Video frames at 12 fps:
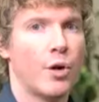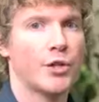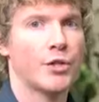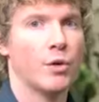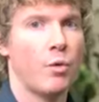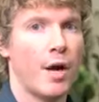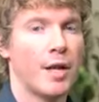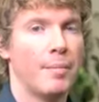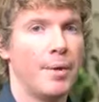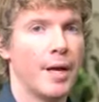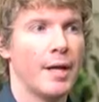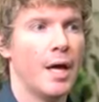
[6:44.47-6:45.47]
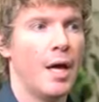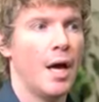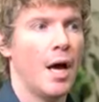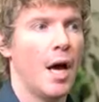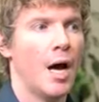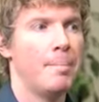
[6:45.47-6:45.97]
question quite a bit.
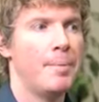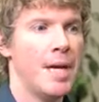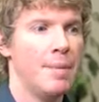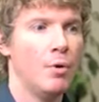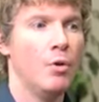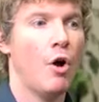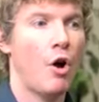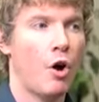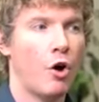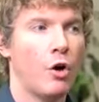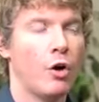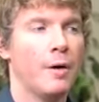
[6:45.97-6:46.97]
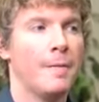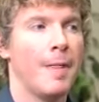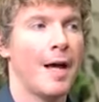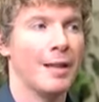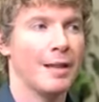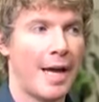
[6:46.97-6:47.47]
Uh, people are
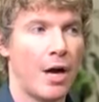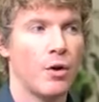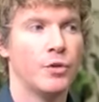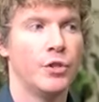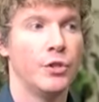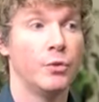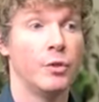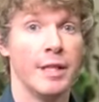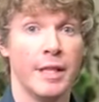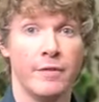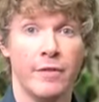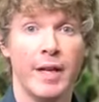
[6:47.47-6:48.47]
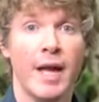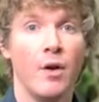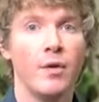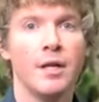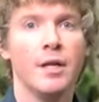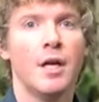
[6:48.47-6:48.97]
allowed to leave the
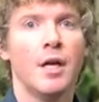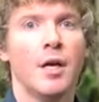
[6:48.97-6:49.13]
county,